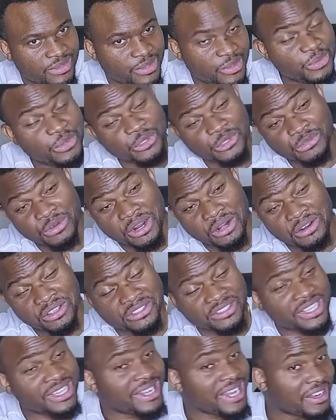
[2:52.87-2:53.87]
We're going to try to
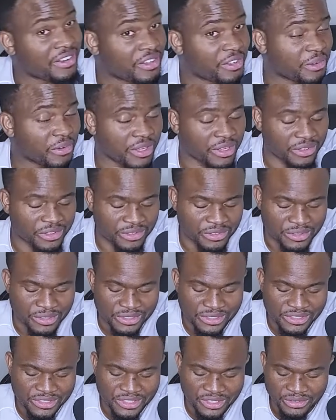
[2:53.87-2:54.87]
answer that another,
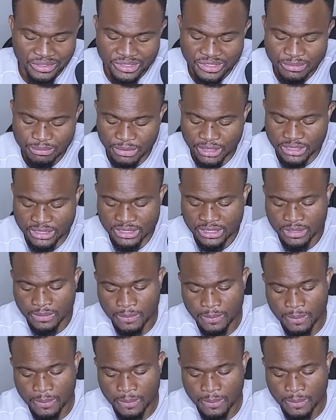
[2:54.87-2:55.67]
another series. But